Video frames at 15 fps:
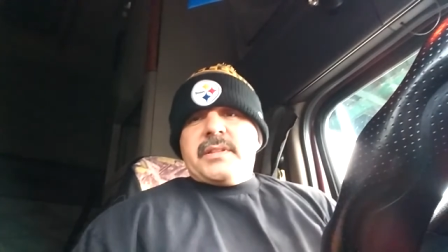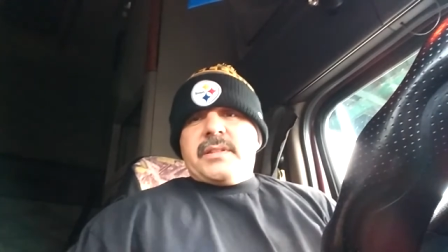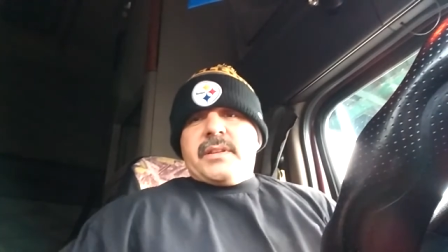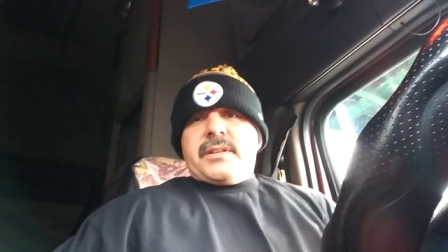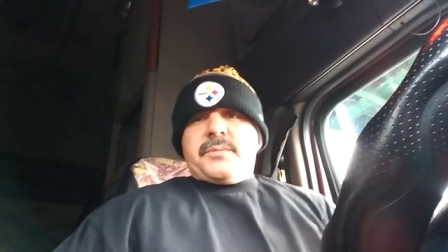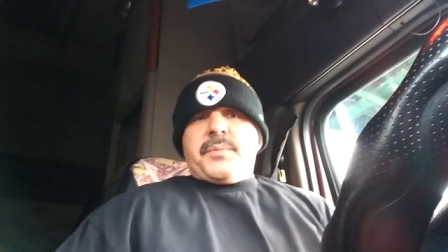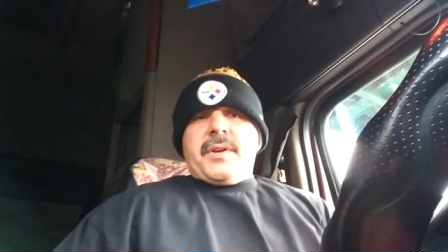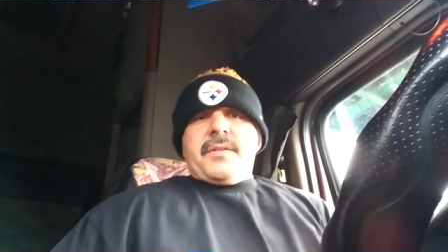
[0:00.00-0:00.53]
this
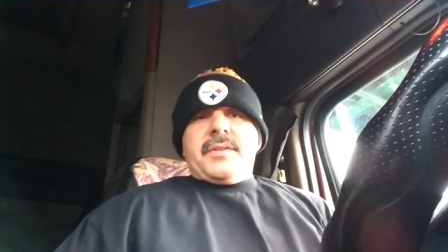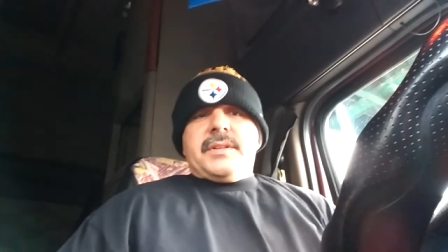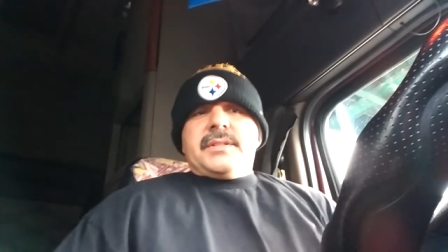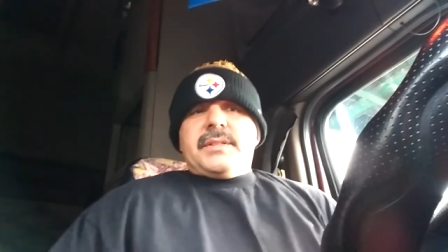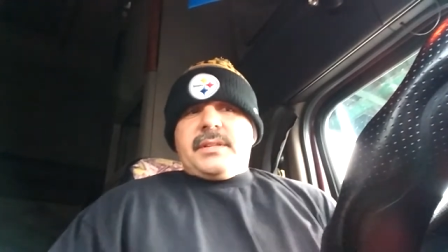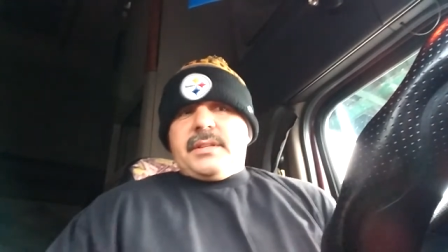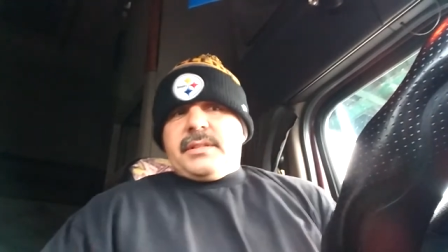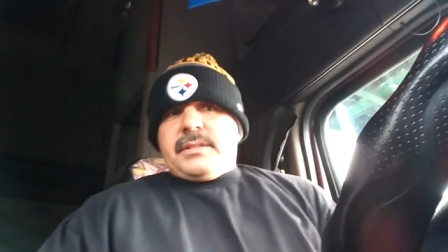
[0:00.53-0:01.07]

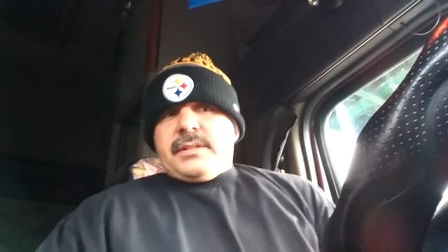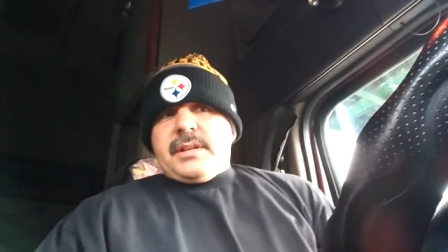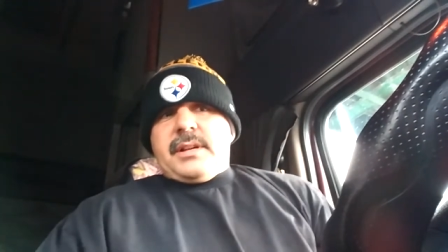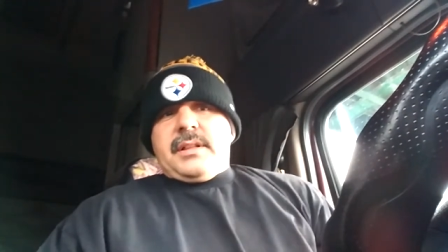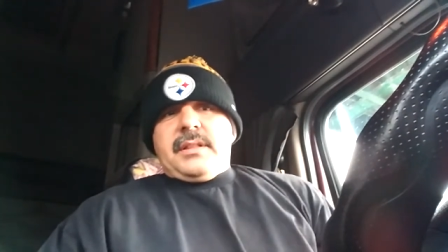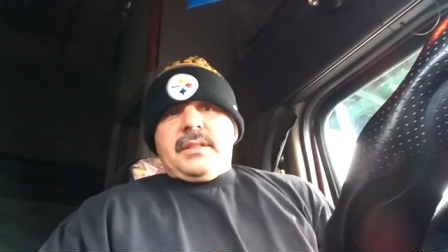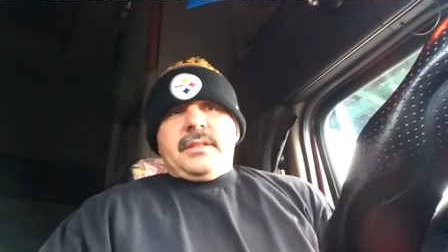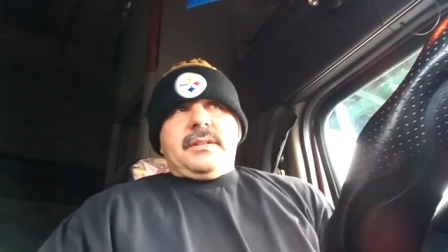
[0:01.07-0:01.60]
experience, because
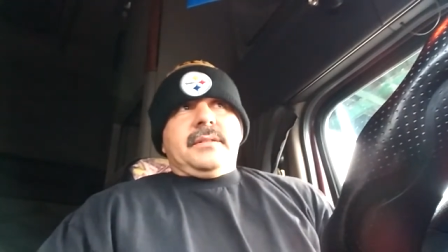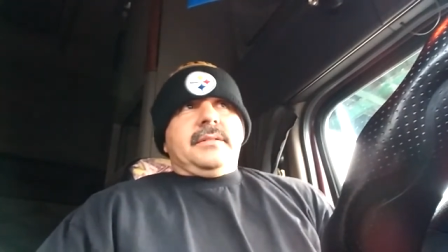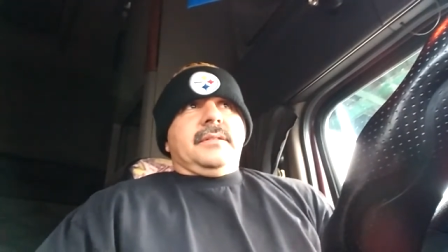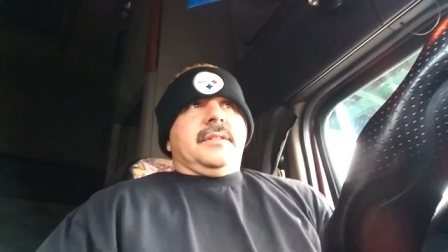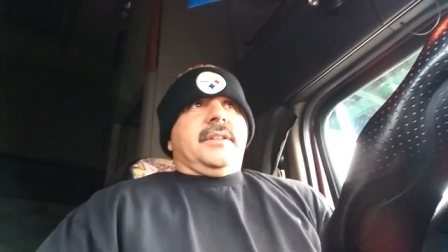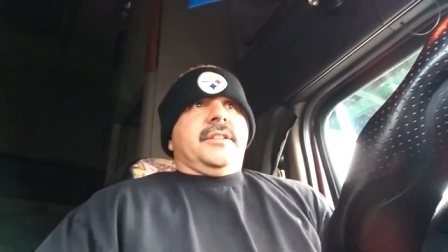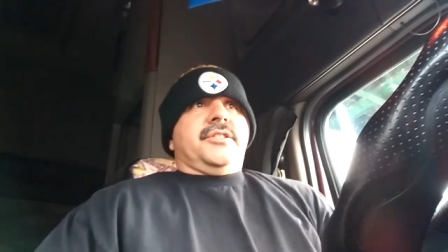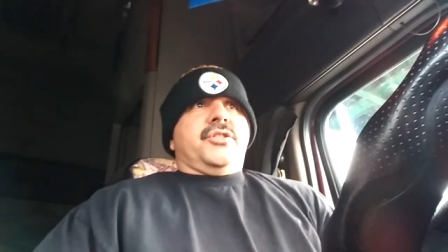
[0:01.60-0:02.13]

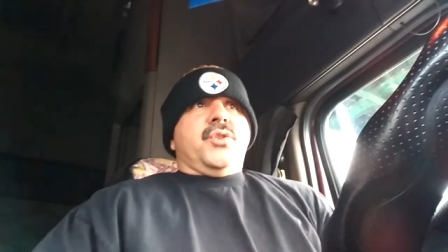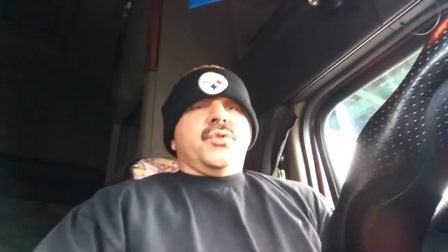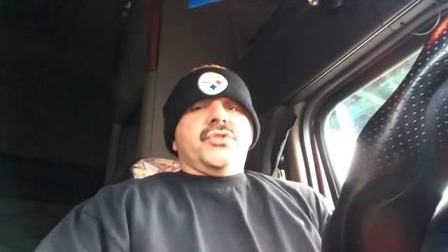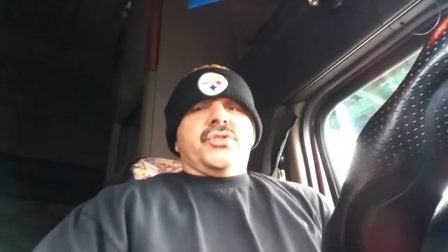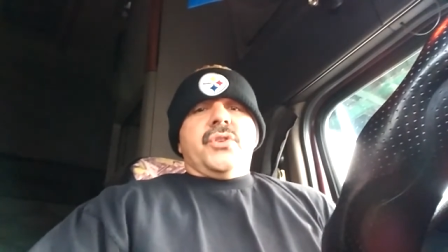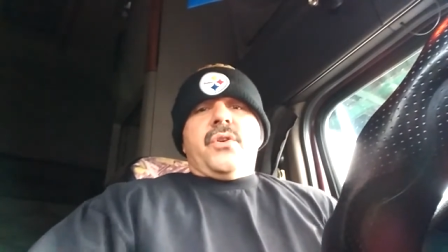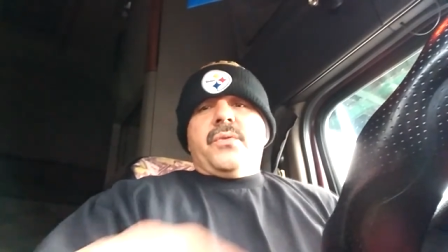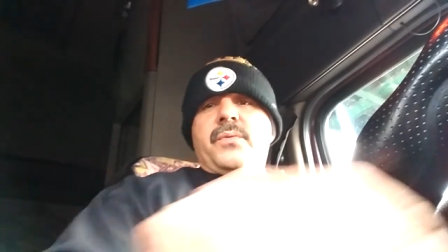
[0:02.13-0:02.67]
it's no
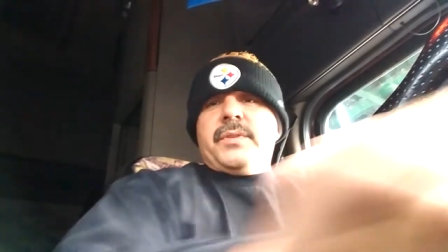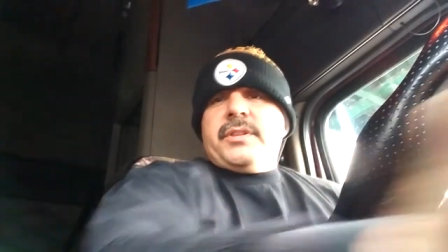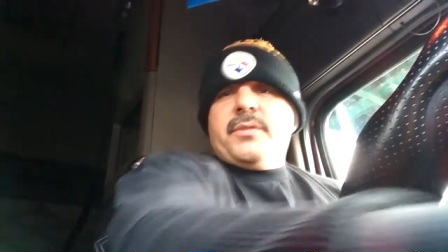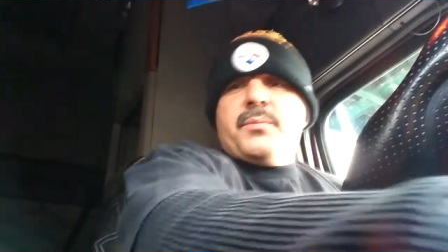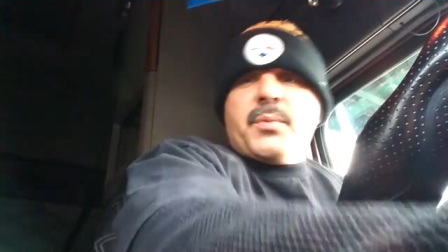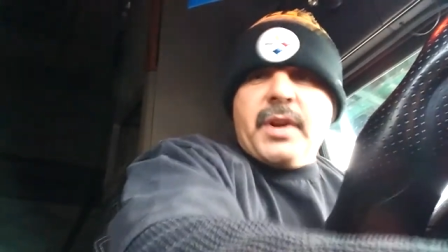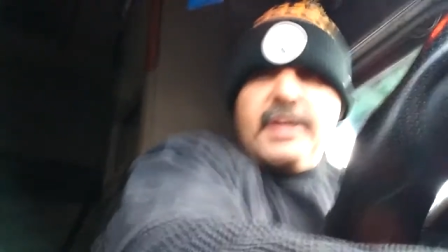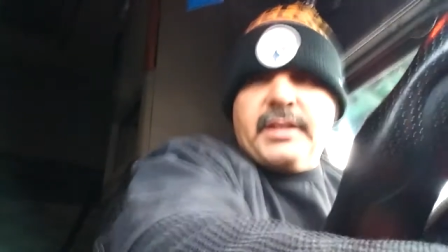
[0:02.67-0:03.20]
joke when
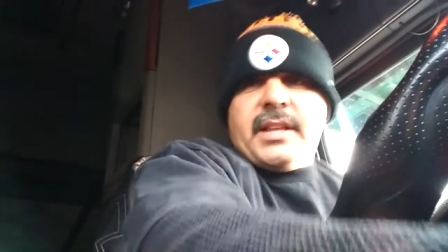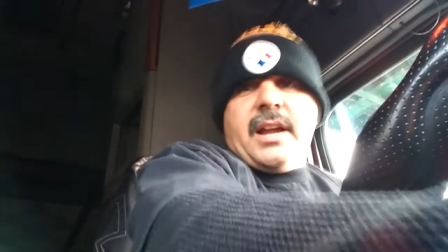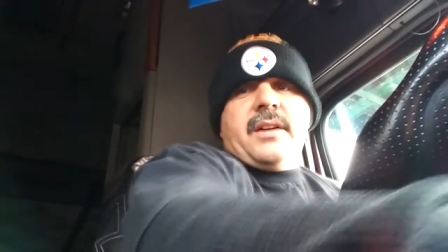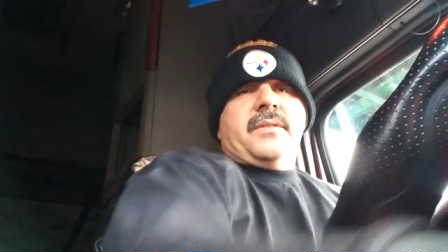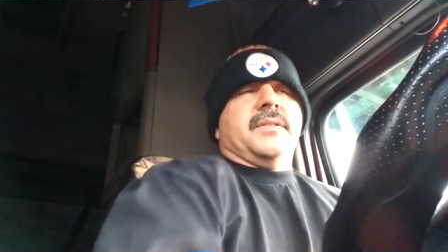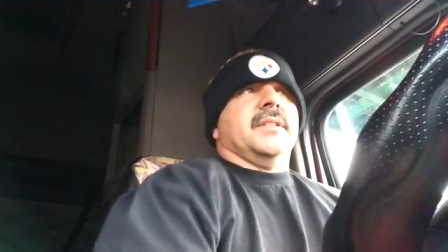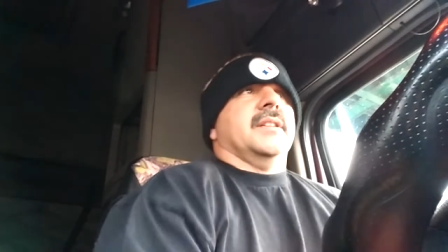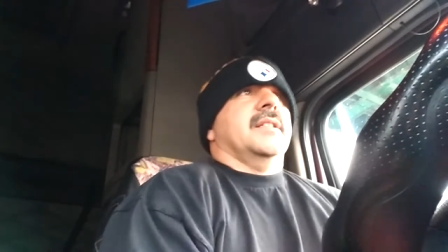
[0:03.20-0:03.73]
you break
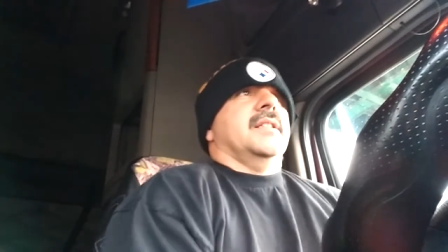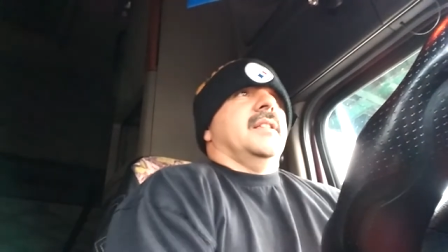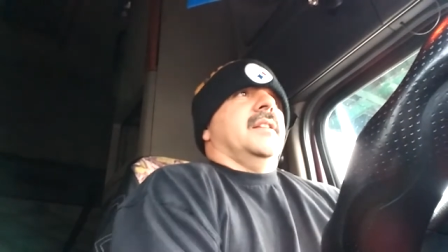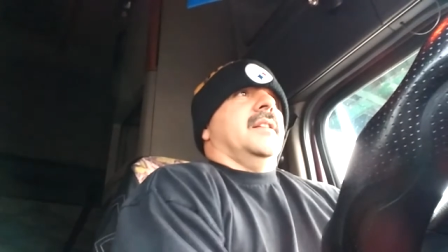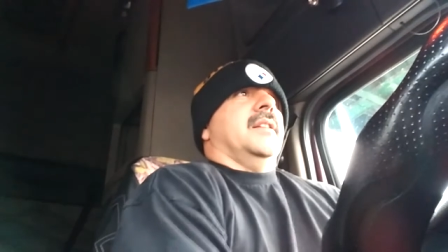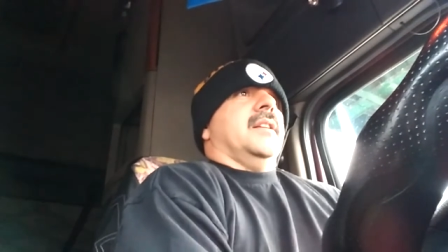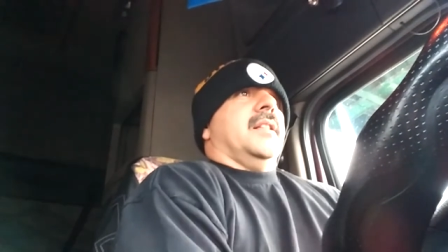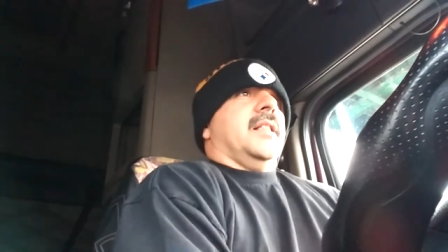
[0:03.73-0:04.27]
down
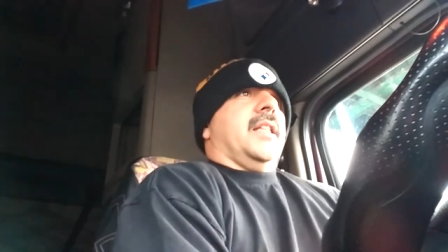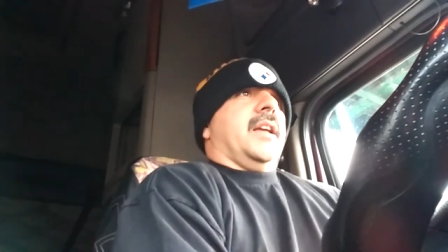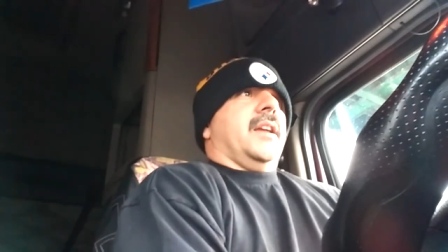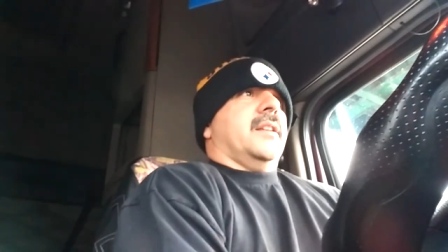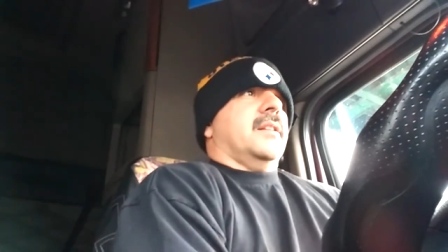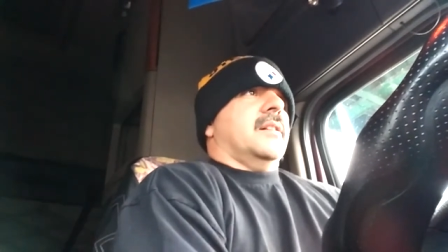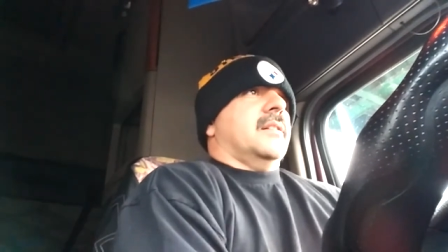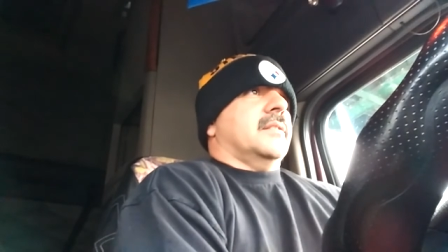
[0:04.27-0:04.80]
and